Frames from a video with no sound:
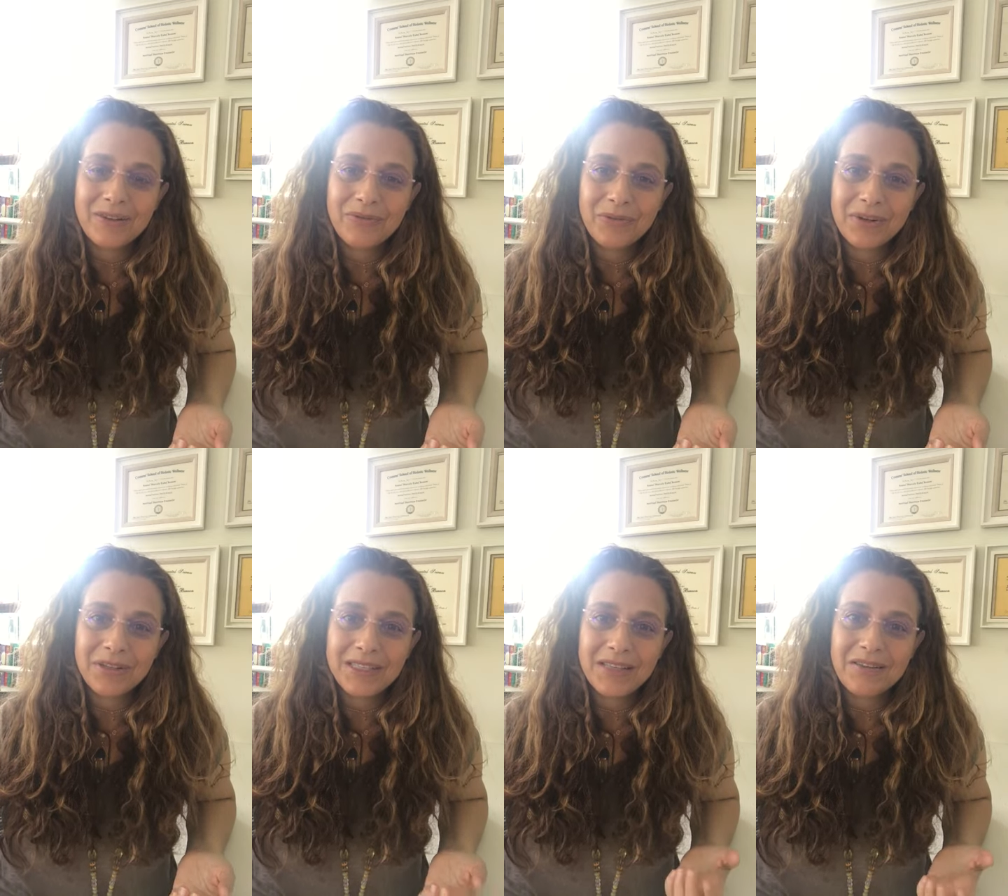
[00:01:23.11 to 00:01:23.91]
for
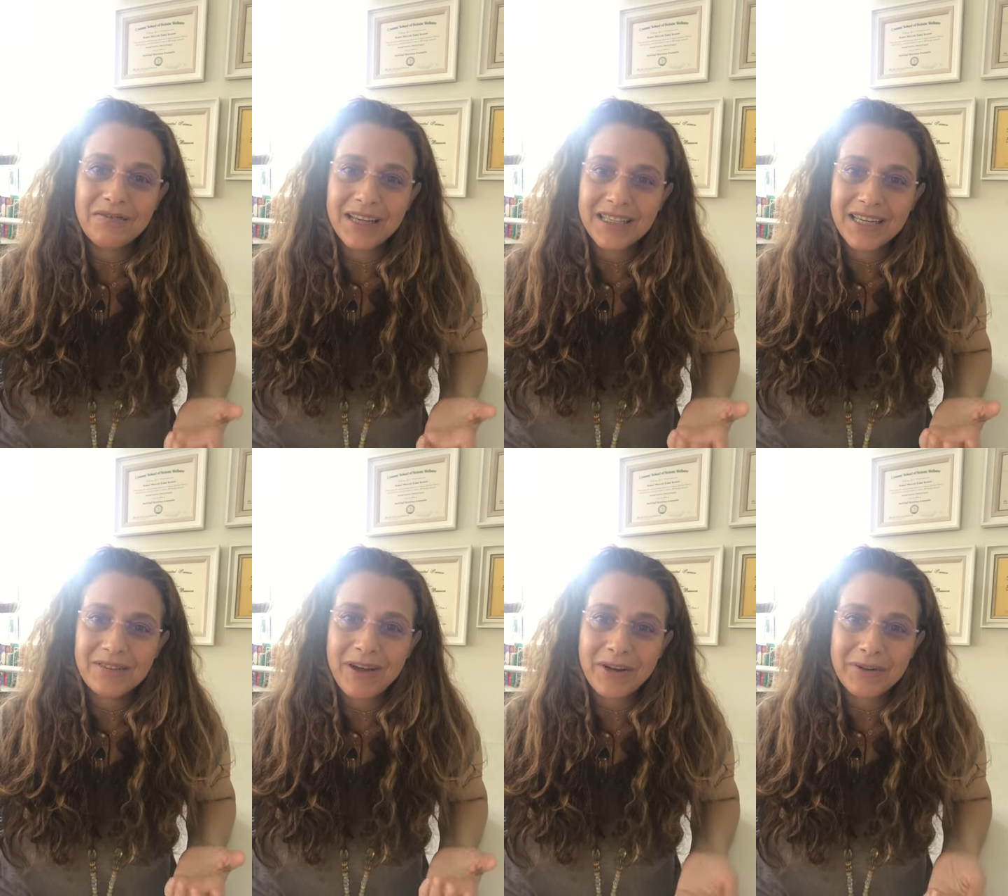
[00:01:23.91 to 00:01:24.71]
disinfecting
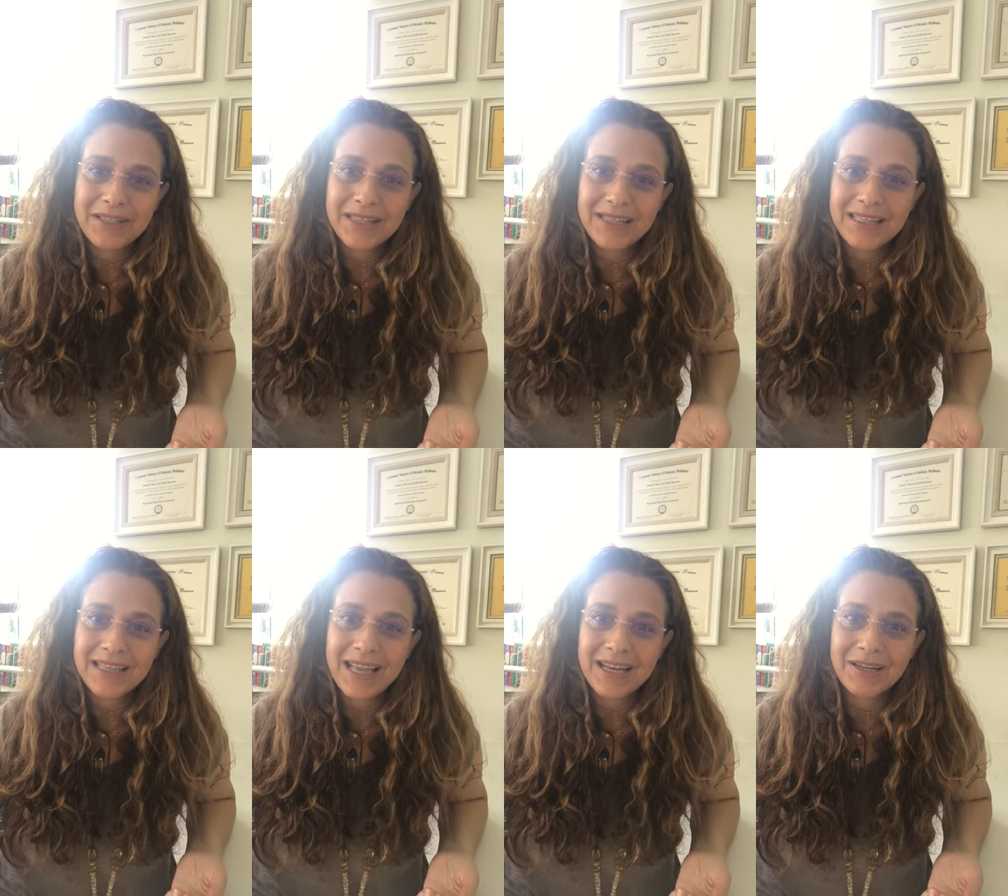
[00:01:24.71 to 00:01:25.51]
viruses
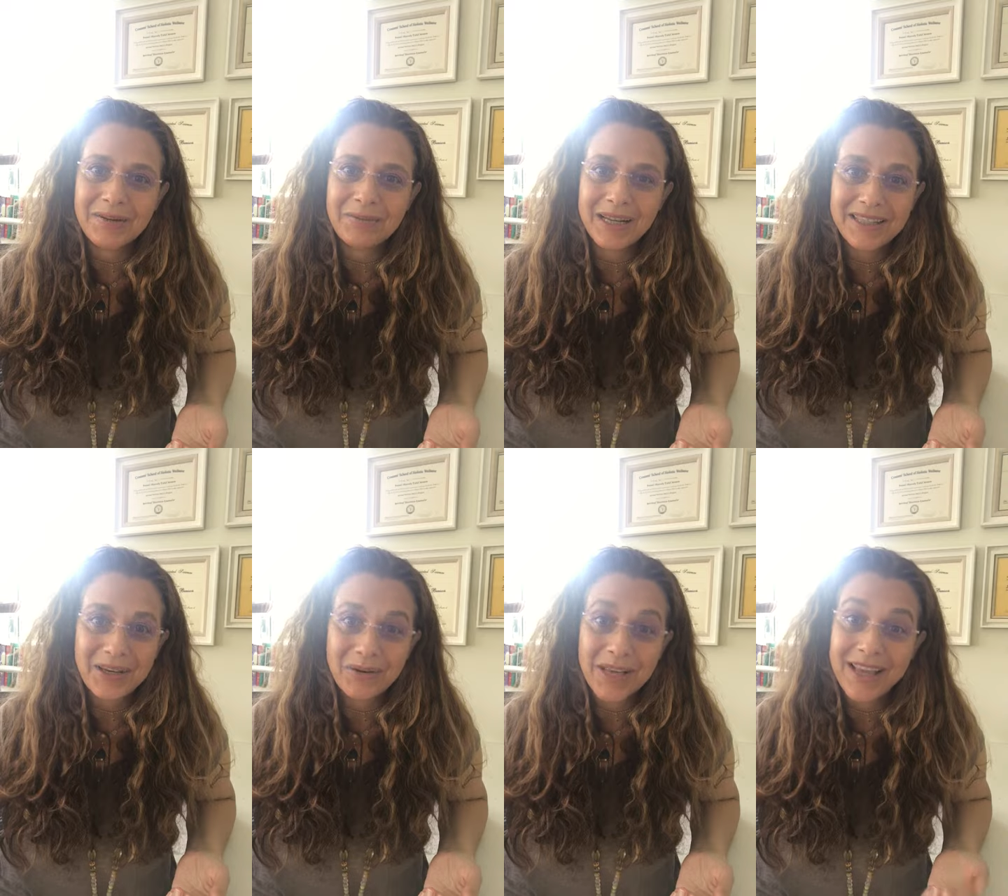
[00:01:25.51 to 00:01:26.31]
and
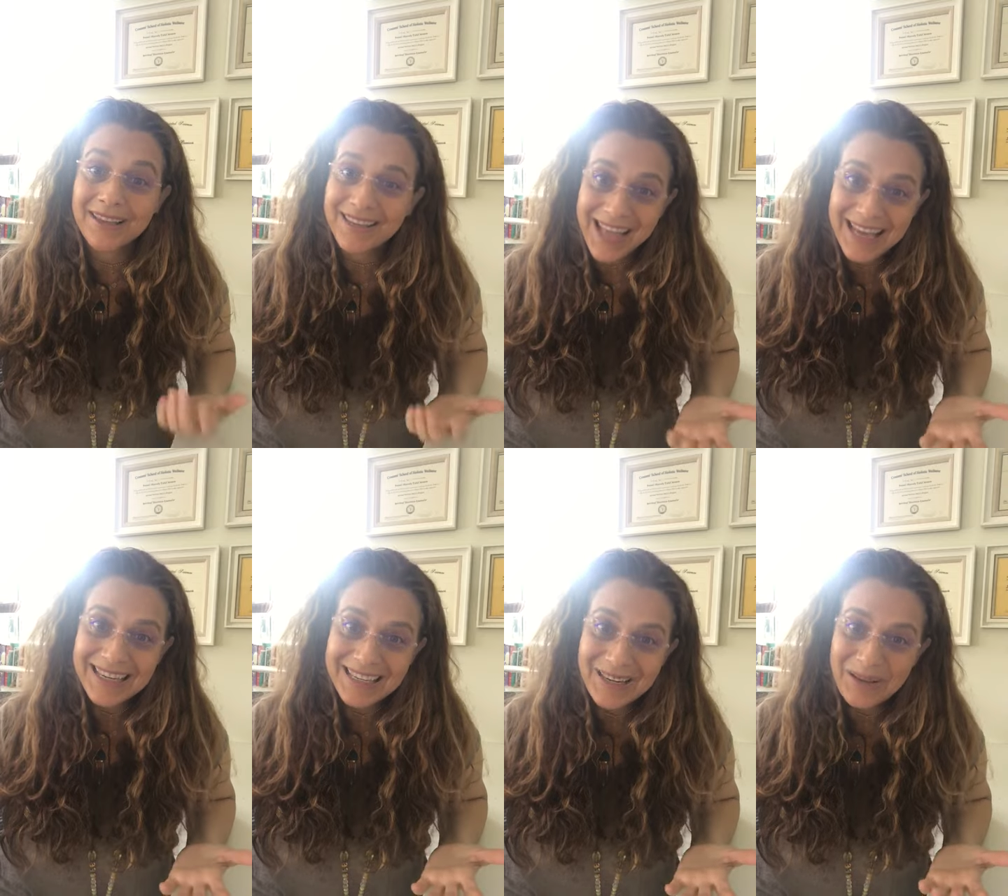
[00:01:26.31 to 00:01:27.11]
bacteria
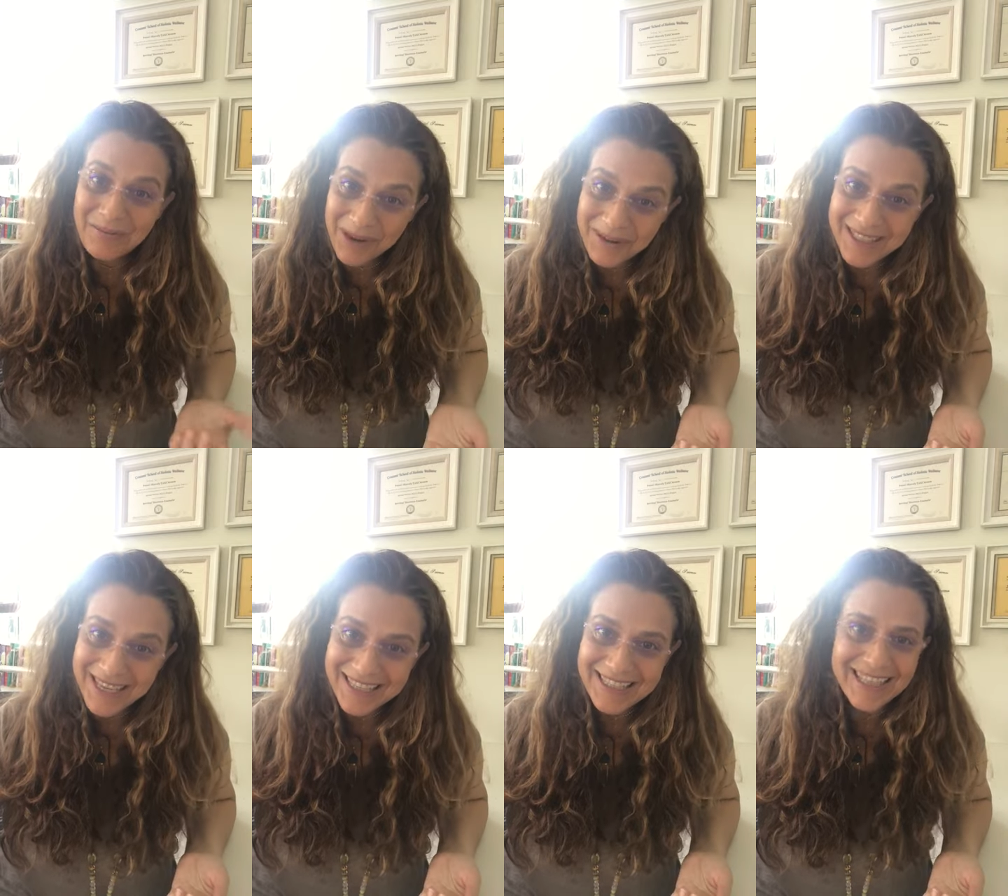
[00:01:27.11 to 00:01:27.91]
and
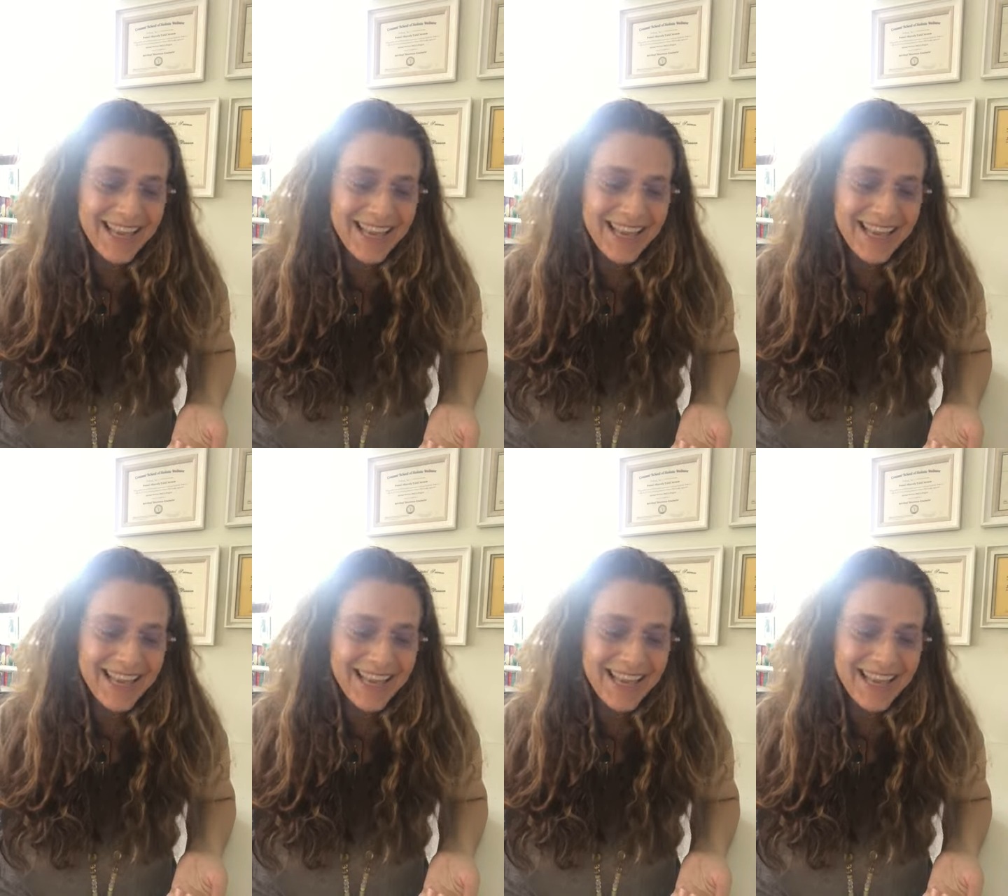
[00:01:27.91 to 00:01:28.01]
parasites.